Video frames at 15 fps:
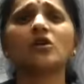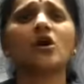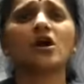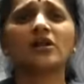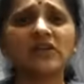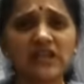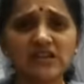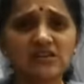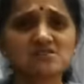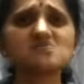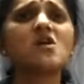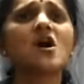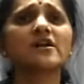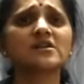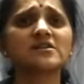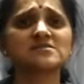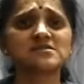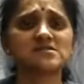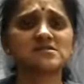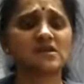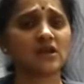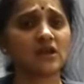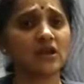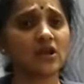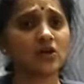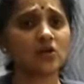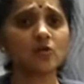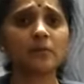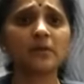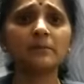your need is not necessary
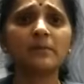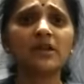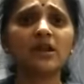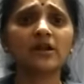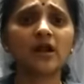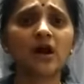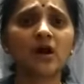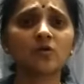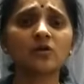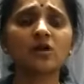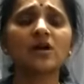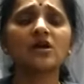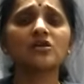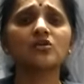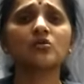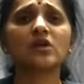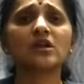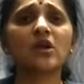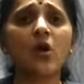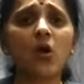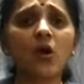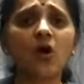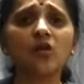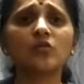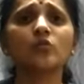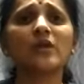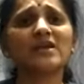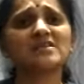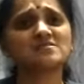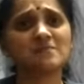to people around, you can
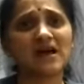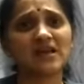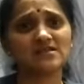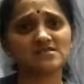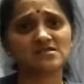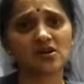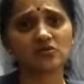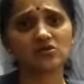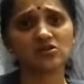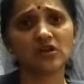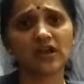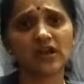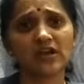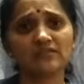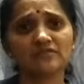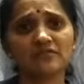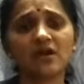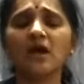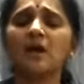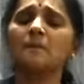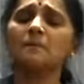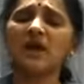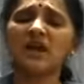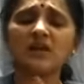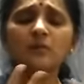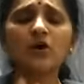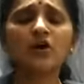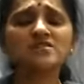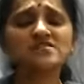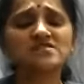always balance out your life. Many
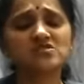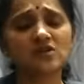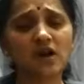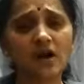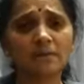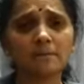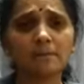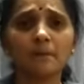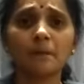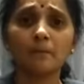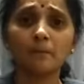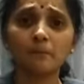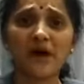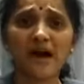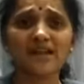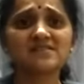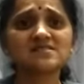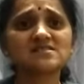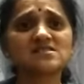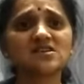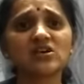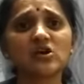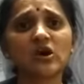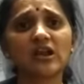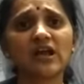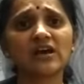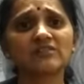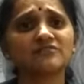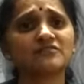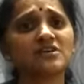points to come, balancing your
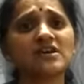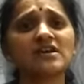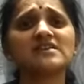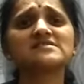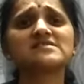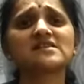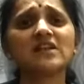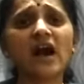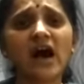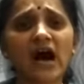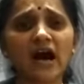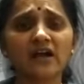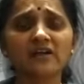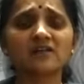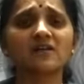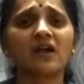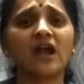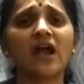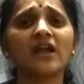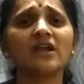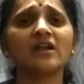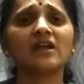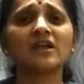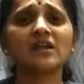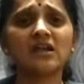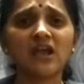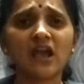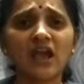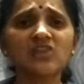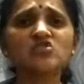life is an art, and
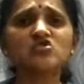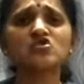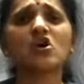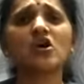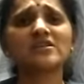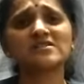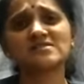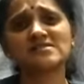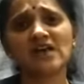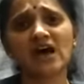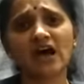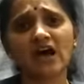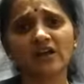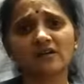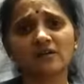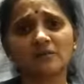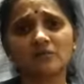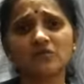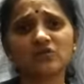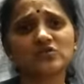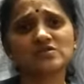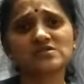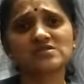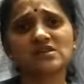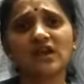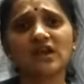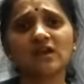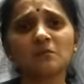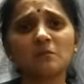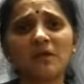enjoy this art because
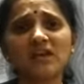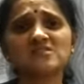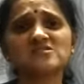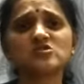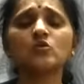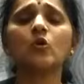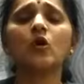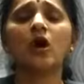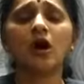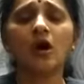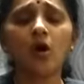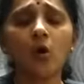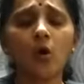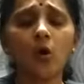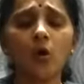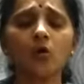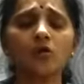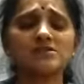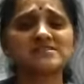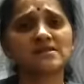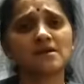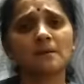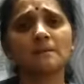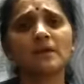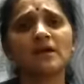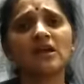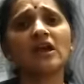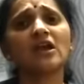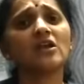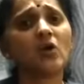it makes you a wholesome
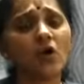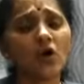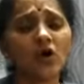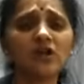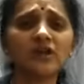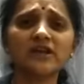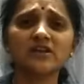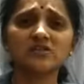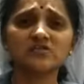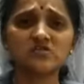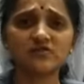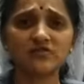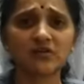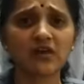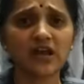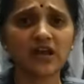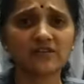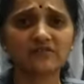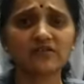in all areas of your life.